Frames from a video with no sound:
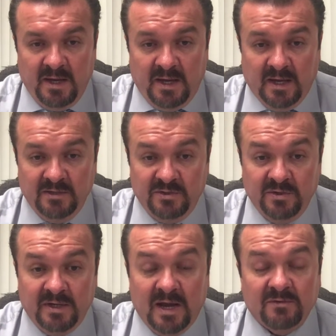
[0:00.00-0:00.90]
and
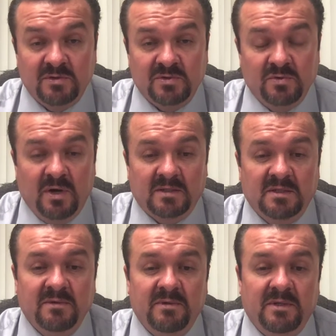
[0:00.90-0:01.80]
during after-school
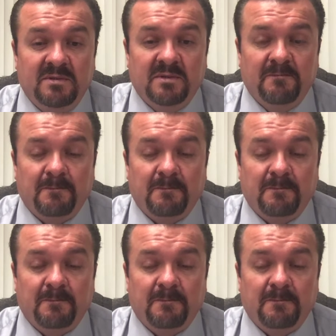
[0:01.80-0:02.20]
activities.